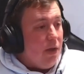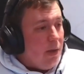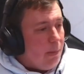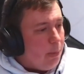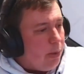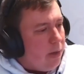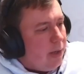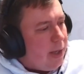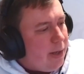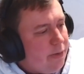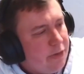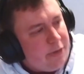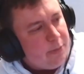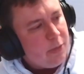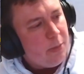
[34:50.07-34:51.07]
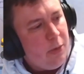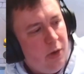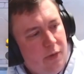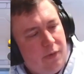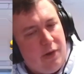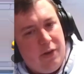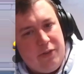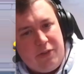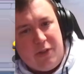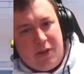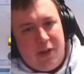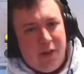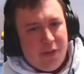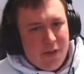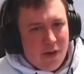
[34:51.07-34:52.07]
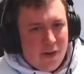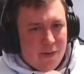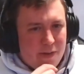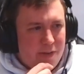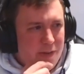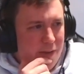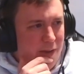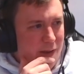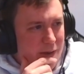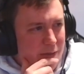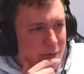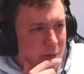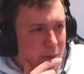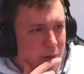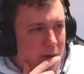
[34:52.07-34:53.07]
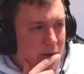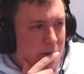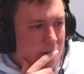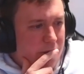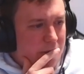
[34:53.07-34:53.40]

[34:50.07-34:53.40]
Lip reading: pulling out some removal onto the Cathar isn't the end of the world.